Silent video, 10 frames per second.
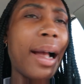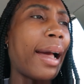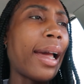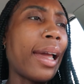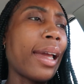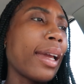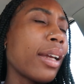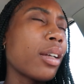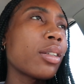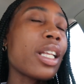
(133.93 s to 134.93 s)
guy,
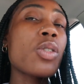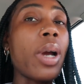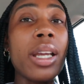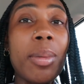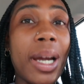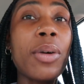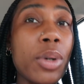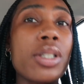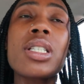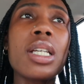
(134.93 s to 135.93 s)
that's where I get my
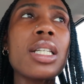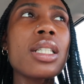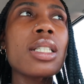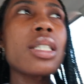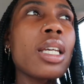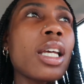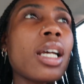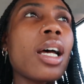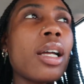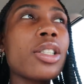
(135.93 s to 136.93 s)
oil change,
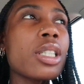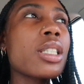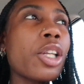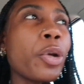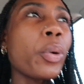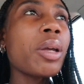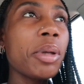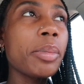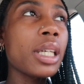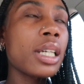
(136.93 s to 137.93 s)
just annoyed
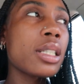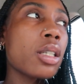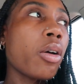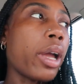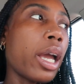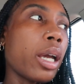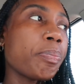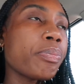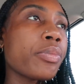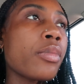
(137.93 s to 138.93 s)
me because, okay,
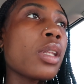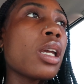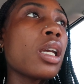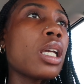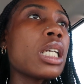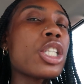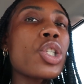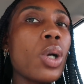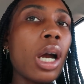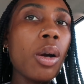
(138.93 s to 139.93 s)
it's a
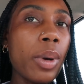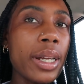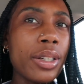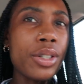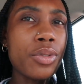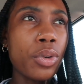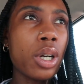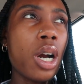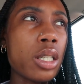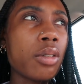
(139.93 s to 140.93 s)
2-hour wait. There's 4
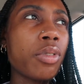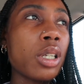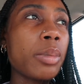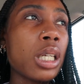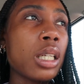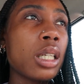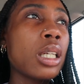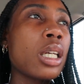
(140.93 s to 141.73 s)
cars in front of me.